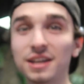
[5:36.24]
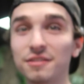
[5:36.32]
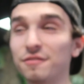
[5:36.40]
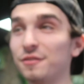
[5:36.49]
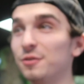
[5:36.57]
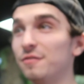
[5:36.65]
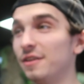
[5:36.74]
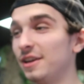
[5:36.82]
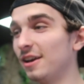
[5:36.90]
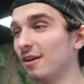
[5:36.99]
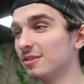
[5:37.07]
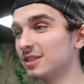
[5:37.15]
making food
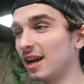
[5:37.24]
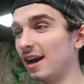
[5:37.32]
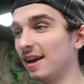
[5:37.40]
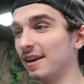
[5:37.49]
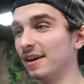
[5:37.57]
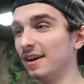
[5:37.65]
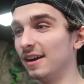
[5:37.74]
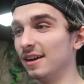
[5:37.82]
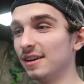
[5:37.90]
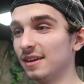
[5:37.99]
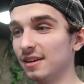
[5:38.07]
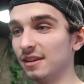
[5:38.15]
videos on uh,
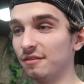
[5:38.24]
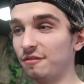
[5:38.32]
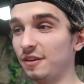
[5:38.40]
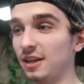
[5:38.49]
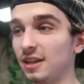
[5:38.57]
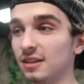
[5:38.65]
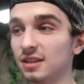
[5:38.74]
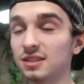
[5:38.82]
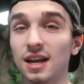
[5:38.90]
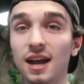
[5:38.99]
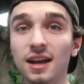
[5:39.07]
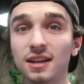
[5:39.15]
feeding this
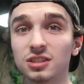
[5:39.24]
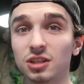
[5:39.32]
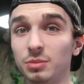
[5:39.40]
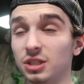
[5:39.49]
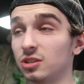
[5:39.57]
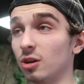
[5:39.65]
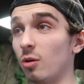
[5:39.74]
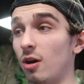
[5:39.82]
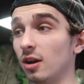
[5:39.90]
guy. It's gonna be so